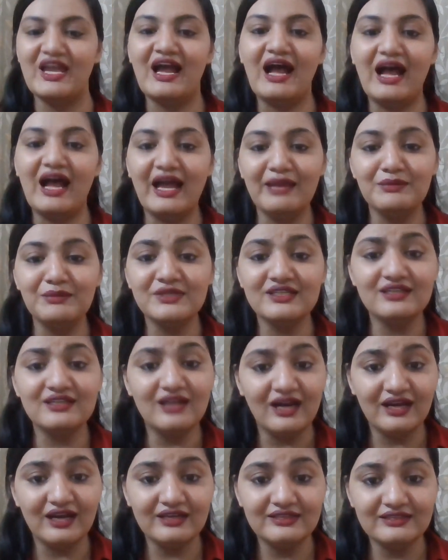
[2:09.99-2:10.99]
I'm in a
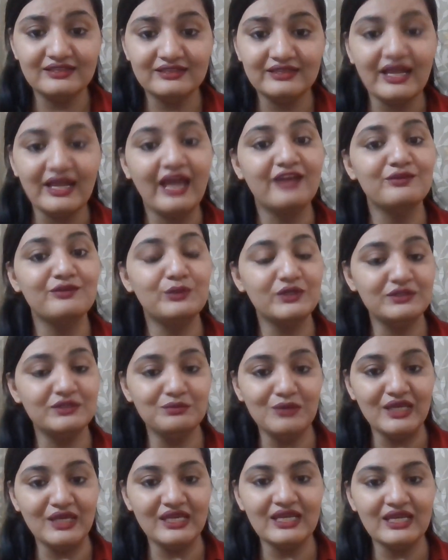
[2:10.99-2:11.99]
garden and with
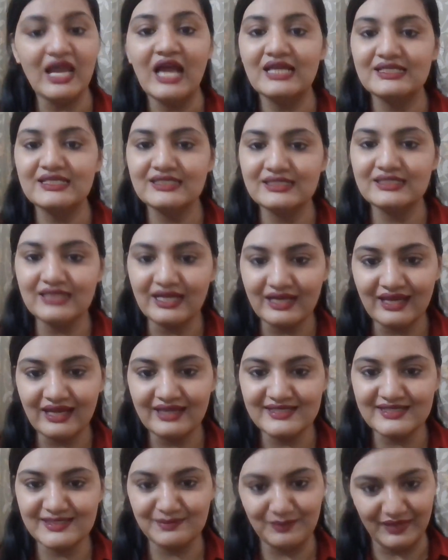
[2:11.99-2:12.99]
me Sana
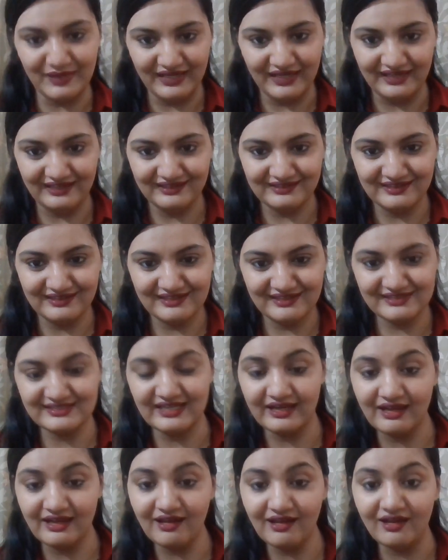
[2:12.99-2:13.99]
is playing.
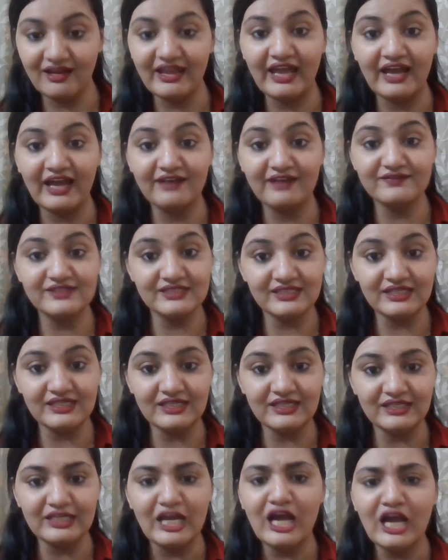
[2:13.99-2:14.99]
Sana have
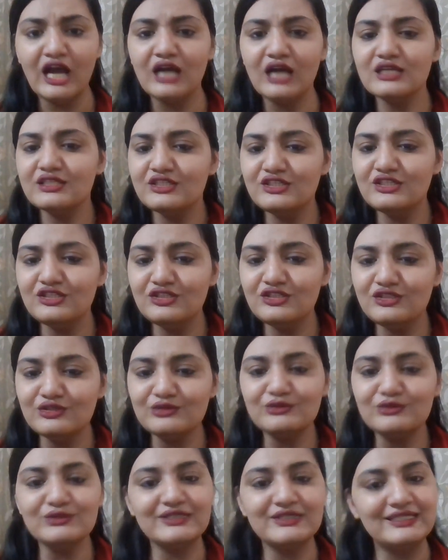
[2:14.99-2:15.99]
seen a
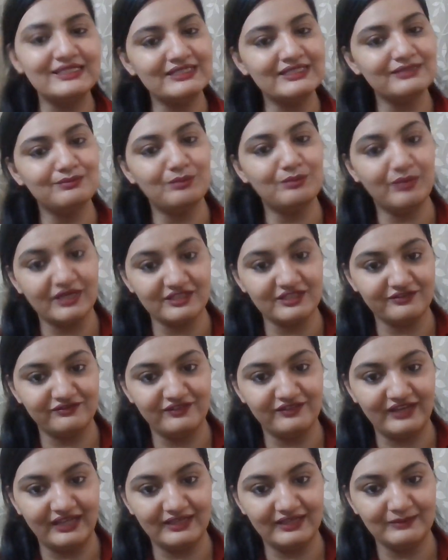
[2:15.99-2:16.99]
cute little
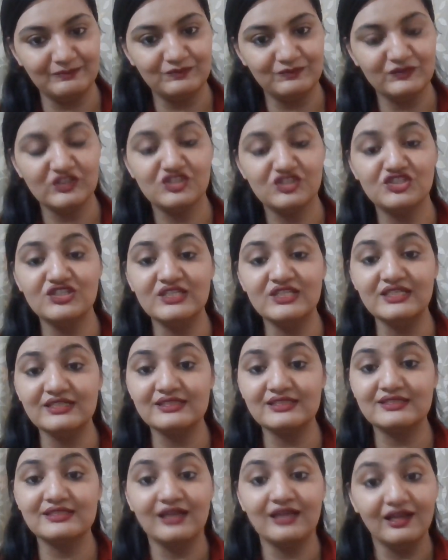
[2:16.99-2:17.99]
butterfly. She
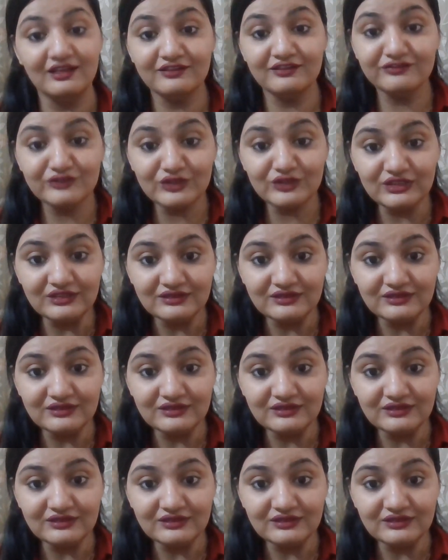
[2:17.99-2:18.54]
is colorful